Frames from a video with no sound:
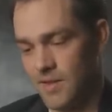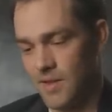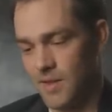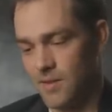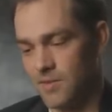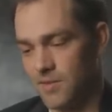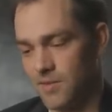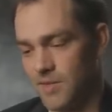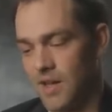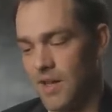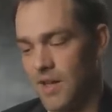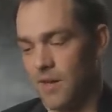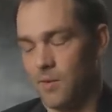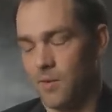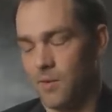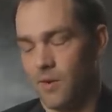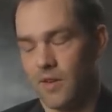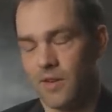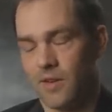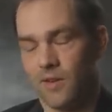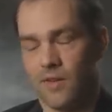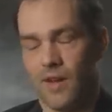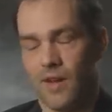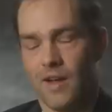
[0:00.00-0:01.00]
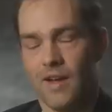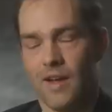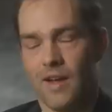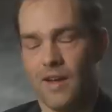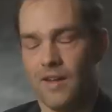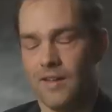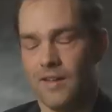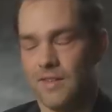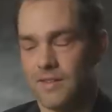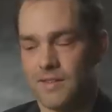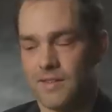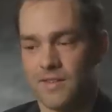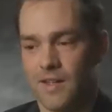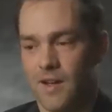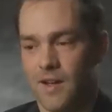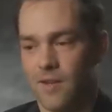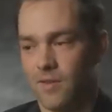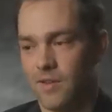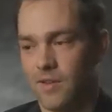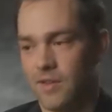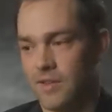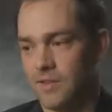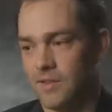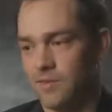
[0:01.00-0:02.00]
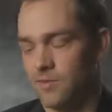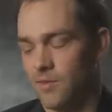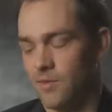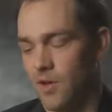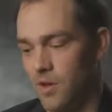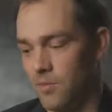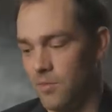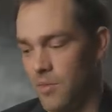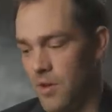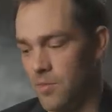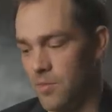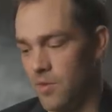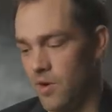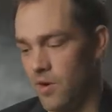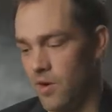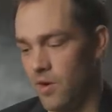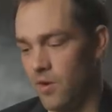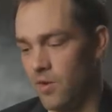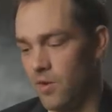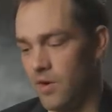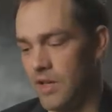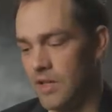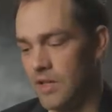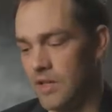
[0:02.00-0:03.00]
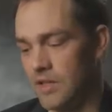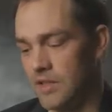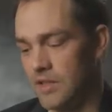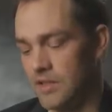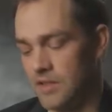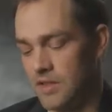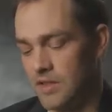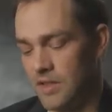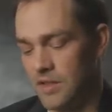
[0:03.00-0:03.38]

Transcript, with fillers: I'm kind of working right now. It's not really on my priority list.